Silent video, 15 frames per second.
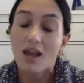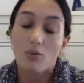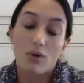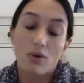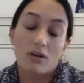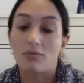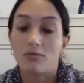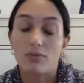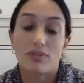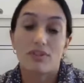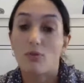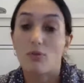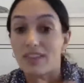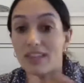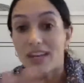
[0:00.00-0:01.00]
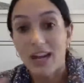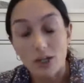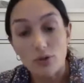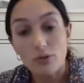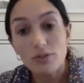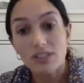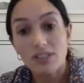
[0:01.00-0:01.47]
well, when there are
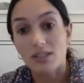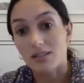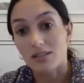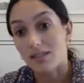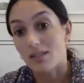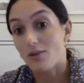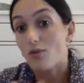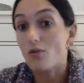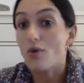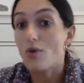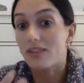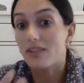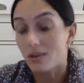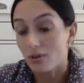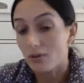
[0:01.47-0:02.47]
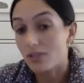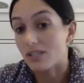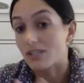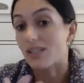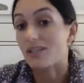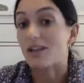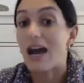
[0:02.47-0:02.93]
losers, see who are the
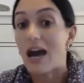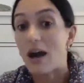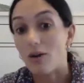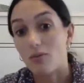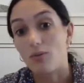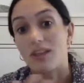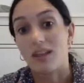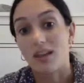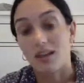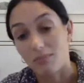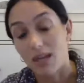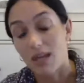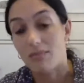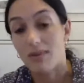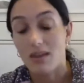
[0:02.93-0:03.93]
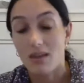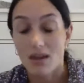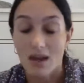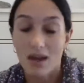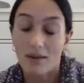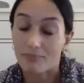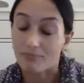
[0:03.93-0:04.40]
losers and how we can maybe
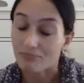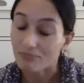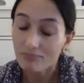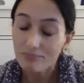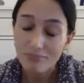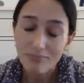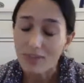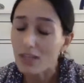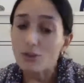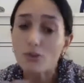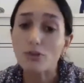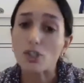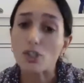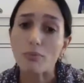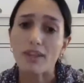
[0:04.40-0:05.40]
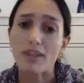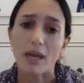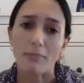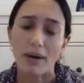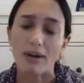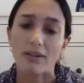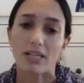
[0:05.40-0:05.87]
do something
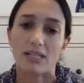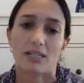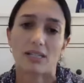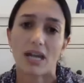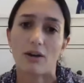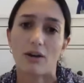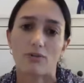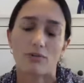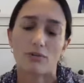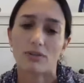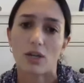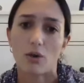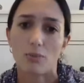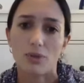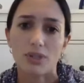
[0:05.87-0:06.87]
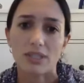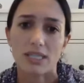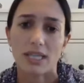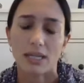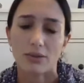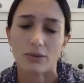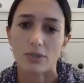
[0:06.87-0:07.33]
about it, and how the community
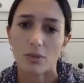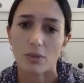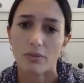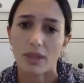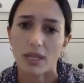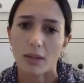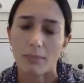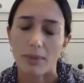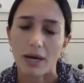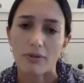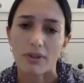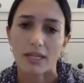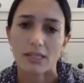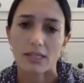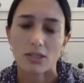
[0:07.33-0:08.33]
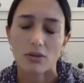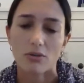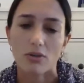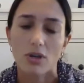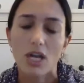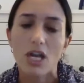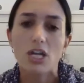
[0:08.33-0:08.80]
can do something about that. So
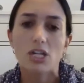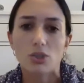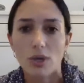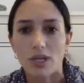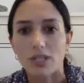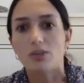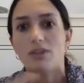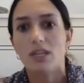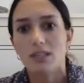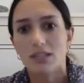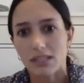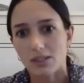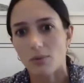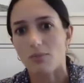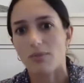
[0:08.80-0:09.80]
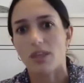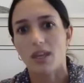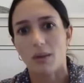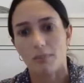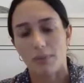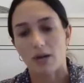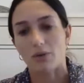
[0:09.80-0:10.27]
I do think there's something
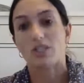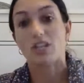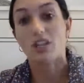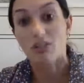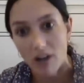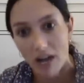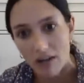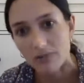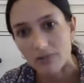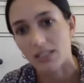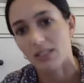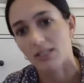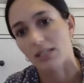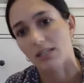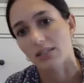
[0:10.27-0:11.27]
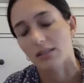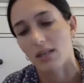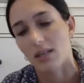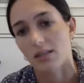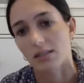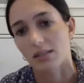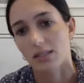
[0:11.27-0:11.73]
about grounding these
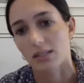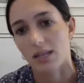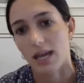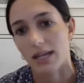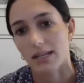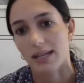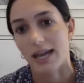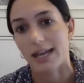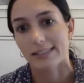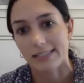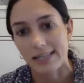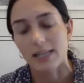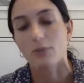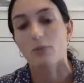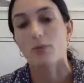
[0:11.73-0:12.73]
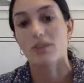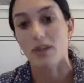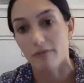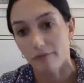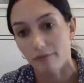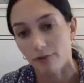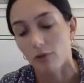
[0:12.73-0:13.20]
things and dealing with them
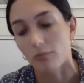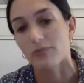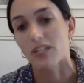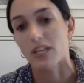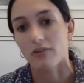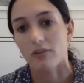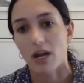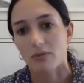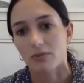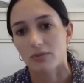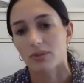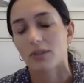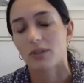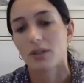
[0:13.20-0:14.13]
from the ground.